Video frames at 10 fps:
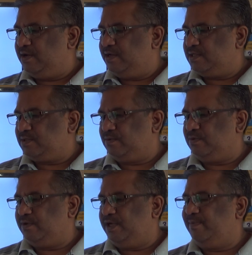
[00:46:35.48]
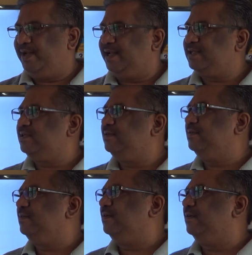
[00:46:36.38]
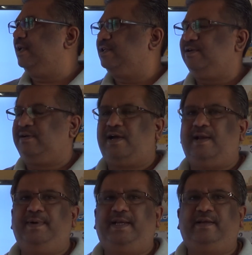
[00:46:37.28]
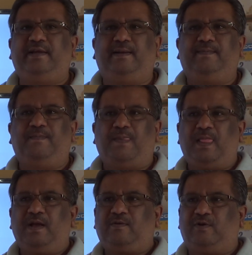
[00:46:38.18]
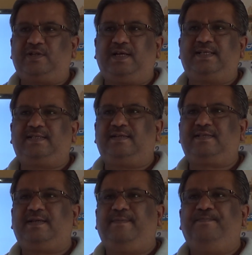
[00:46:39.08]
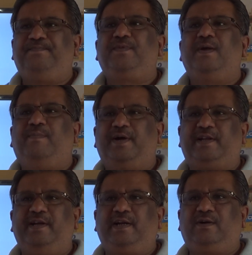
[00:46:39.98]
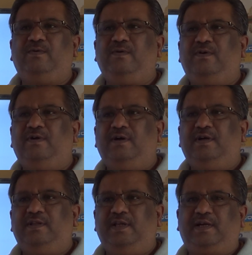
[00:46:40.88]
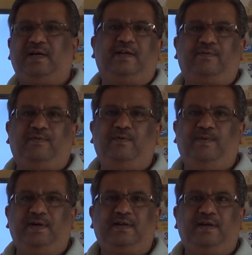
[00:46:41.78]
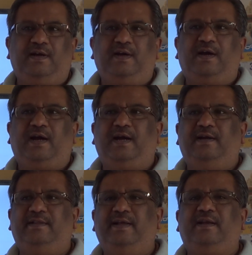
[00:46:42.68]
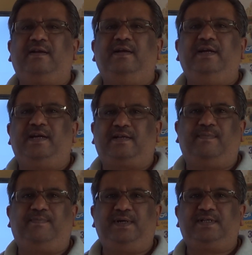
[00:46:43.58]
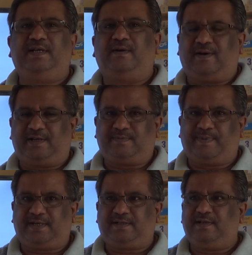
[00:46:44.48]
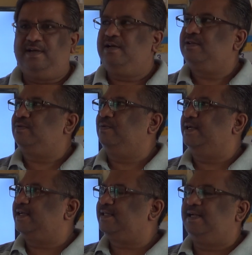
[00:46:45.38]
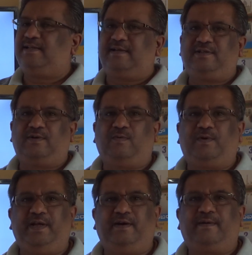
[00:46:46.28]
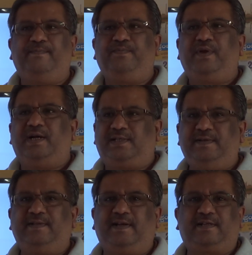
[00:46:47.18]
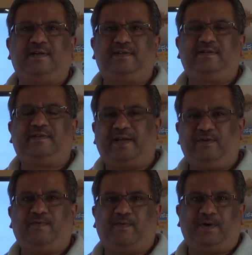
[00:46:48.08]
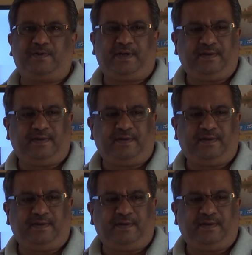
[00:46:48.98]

So in my next lecture, I will be taking question answers pertaining to the colorful world, and there it completes in all respects. So let us end the lecture over here and see the next lecture. Thank you for watching.